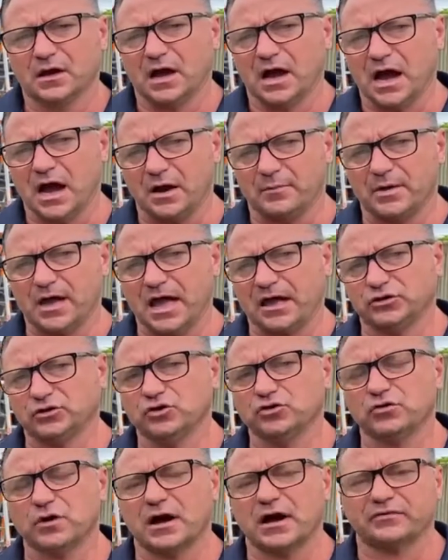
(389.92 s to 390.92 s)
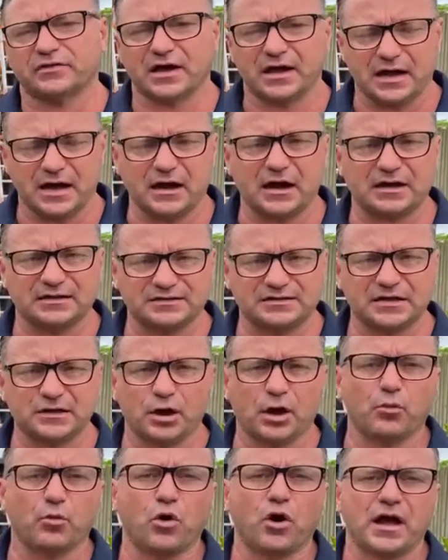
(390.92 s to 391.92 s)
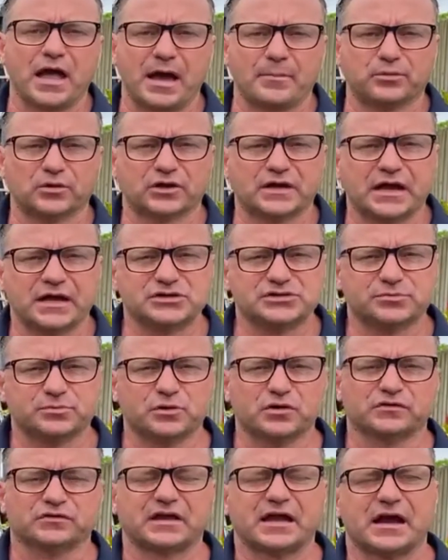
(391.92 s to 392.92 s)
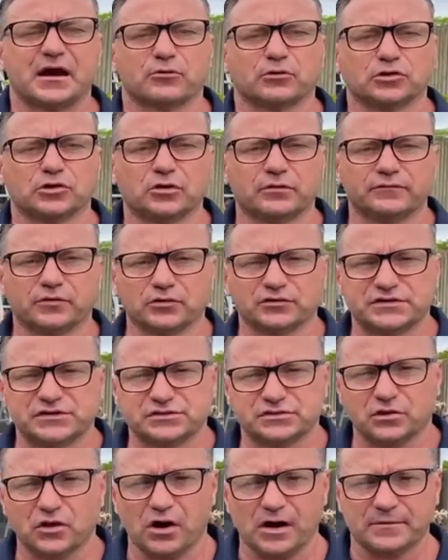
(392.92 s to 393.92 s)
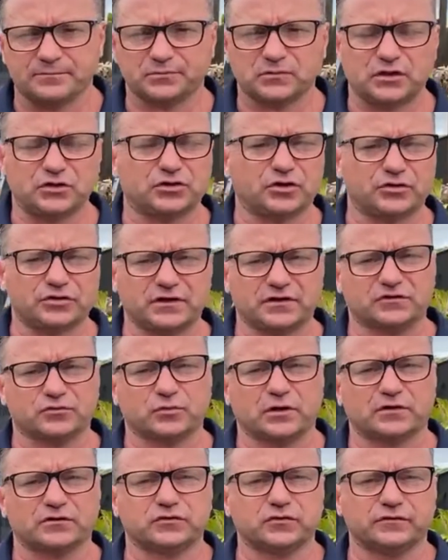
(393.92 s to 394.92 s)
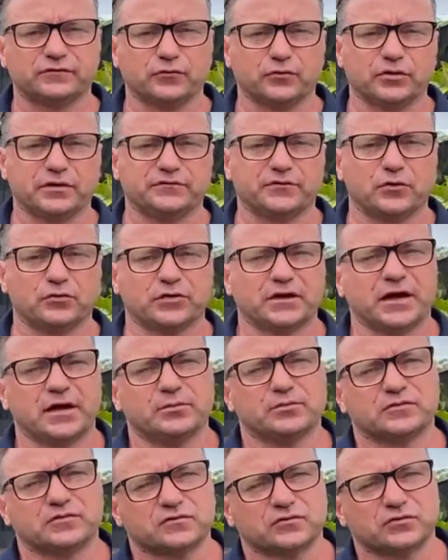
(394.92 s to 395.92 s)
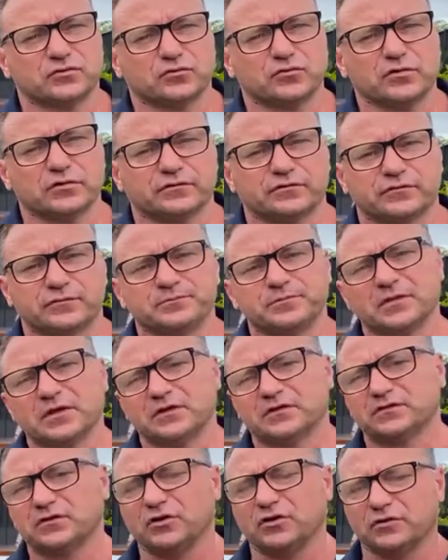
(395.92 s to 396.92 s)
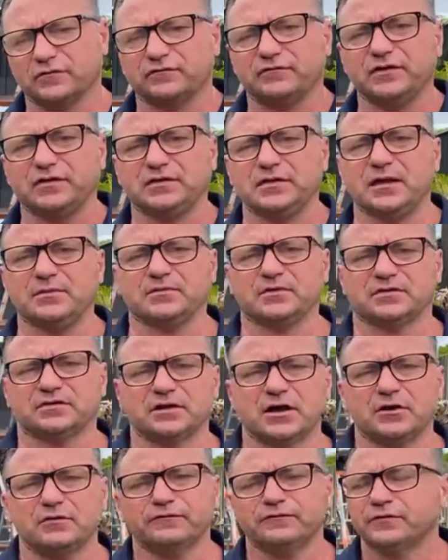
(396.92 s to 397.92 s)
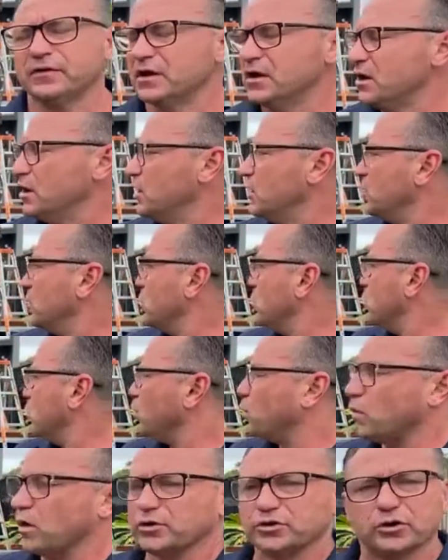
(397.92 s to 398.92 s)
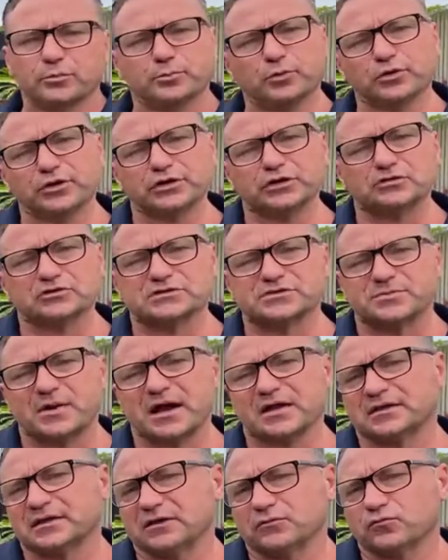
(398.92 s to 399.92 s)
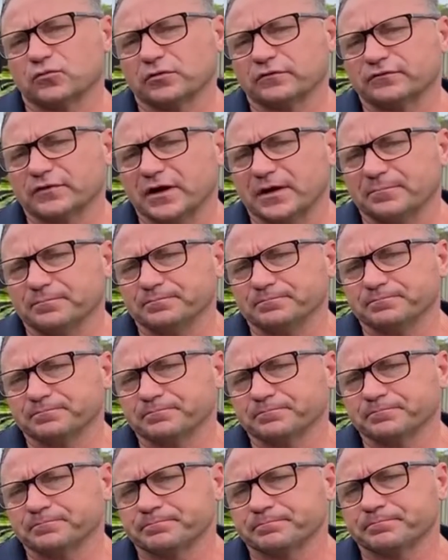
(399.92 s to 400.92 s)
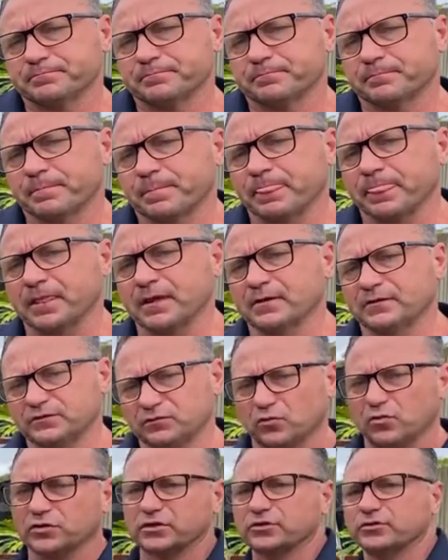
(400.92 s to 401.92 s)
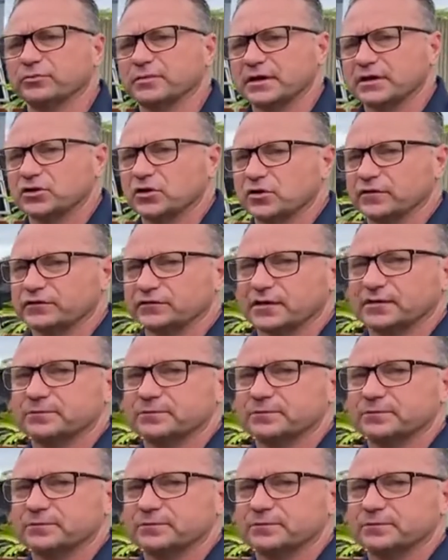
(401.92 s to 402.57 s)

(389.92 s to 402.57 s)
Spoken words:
They are a DIY application because they are a low-voltage light. You don't need to run 240-volt cables through the roof. So you can fit them yourself while you're putting your smart kit roof up. Let's walk a little bit closer.